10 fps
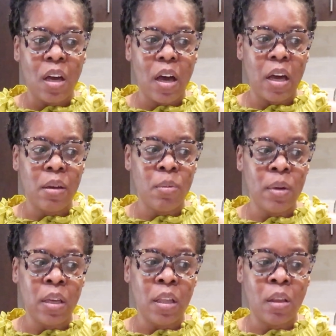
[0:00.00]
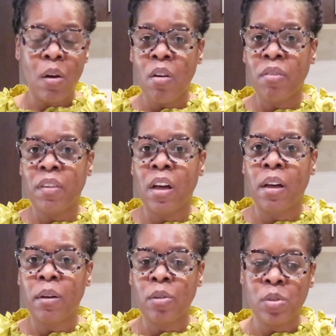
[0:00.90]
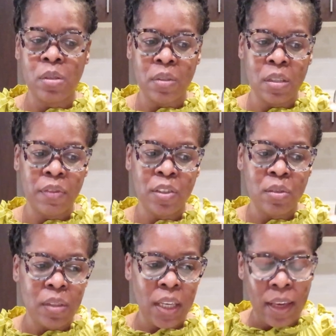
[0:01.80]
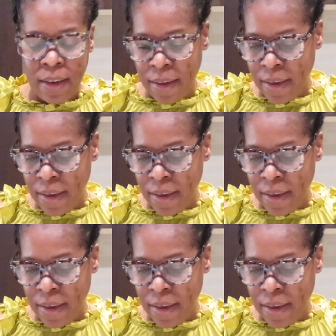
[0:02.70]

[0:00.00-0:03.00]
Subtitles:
I will cover her groceries for today.